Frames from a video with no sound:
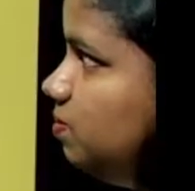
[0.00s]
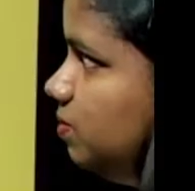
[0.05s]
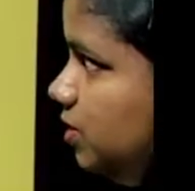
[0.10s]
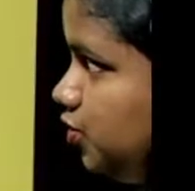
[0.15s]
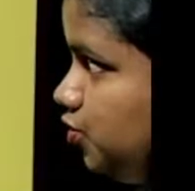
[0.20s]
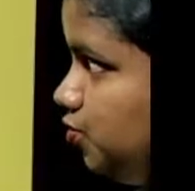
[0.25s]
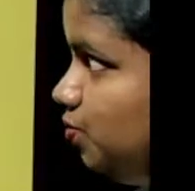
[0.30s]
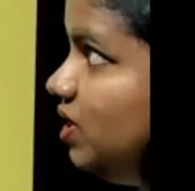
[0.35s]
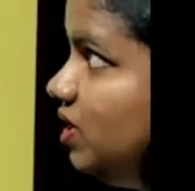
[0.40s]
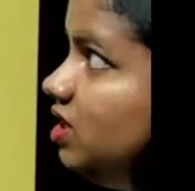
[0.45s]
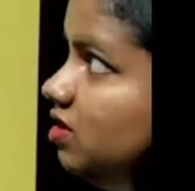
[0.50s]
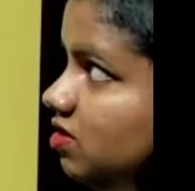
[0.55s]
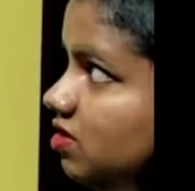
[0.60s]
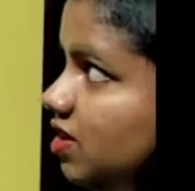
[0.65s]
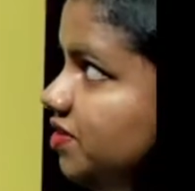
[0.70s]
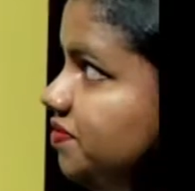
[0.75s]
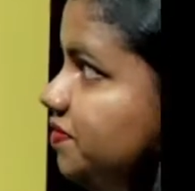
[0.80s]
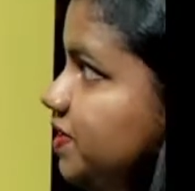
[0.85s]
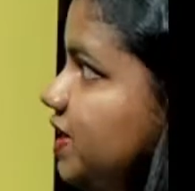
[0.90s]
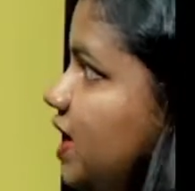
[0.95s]
between
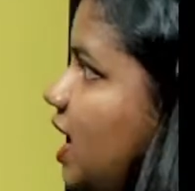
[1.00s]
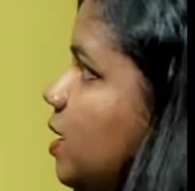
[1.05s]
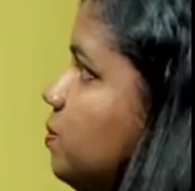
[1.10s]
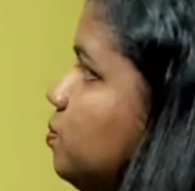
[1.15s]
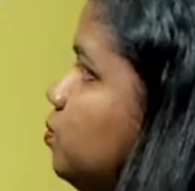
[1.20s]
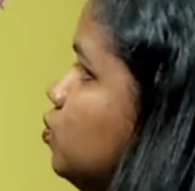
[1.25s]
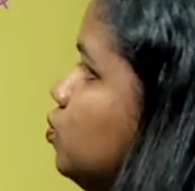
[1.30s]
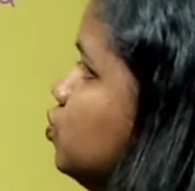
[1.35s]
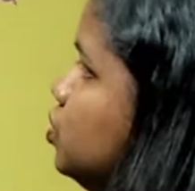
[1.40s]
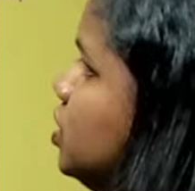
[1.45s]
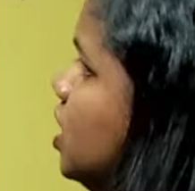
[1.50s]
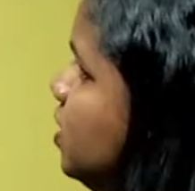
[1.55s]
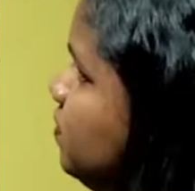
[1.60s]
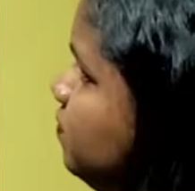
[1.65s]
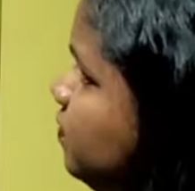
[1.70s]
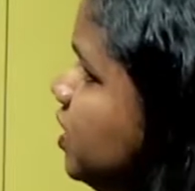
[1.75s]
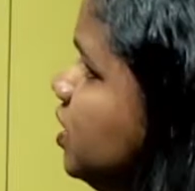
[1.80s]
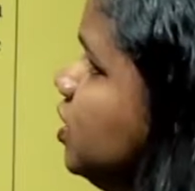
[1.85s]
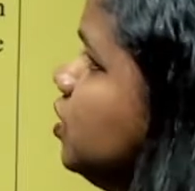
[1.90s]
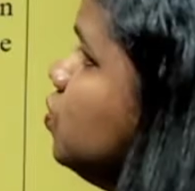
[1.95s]
Ravi and Pooja, and
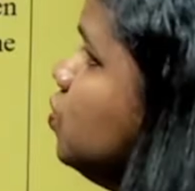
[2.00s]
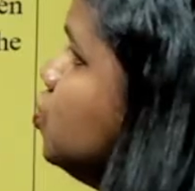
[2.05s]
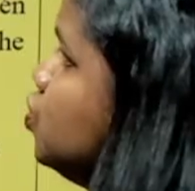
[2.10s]
we need to